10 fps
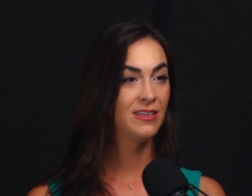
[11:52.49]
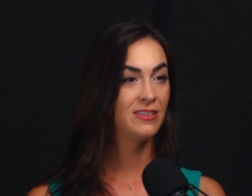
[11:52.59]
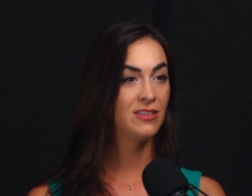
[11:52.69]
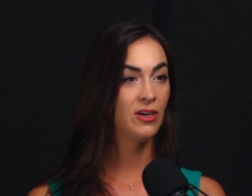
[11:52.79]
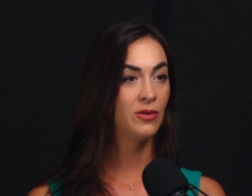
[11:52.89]

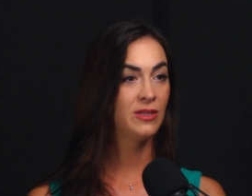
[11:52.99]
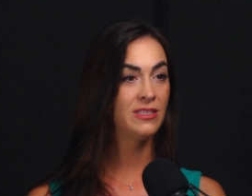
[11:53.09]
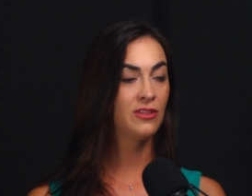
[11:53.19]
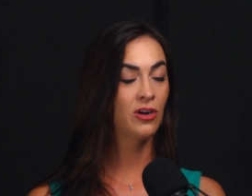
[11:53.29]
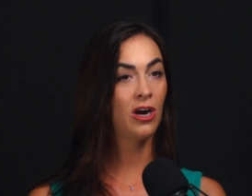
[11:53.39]
So it's
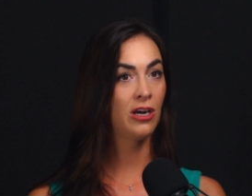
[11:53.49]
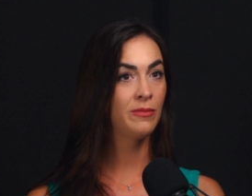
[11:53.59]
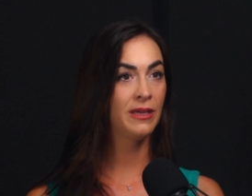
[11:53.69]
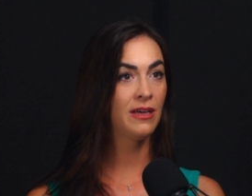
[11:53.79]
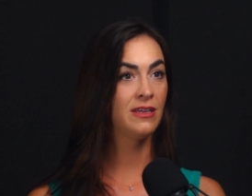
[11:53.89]
either hard
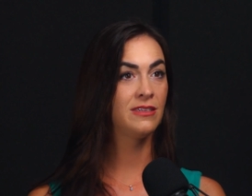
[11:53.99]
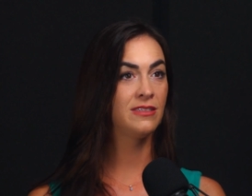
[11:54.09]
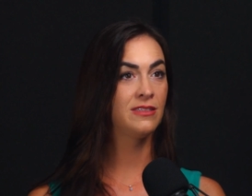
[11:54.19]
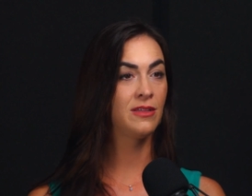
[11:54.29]
because